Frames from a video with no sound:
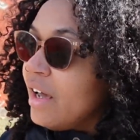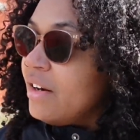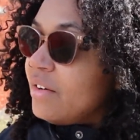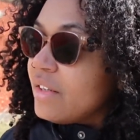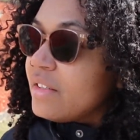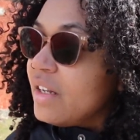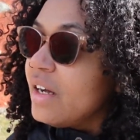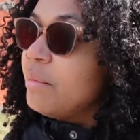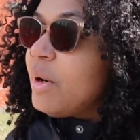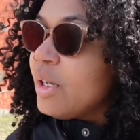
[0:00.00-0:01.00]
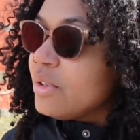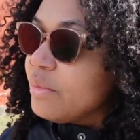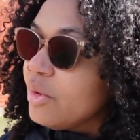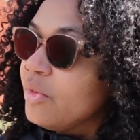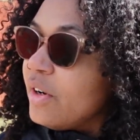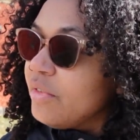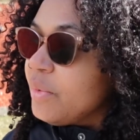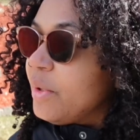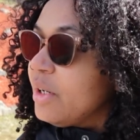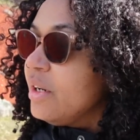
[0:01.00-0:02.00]
I know that's not possible for
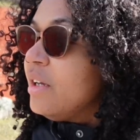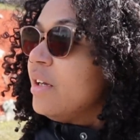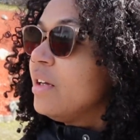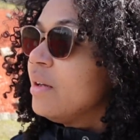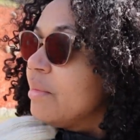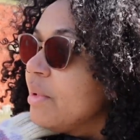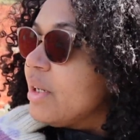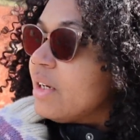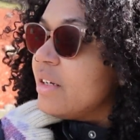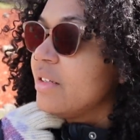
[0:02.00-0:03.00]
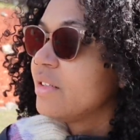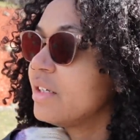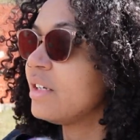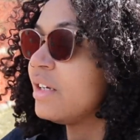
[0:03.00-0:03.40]
everyone because,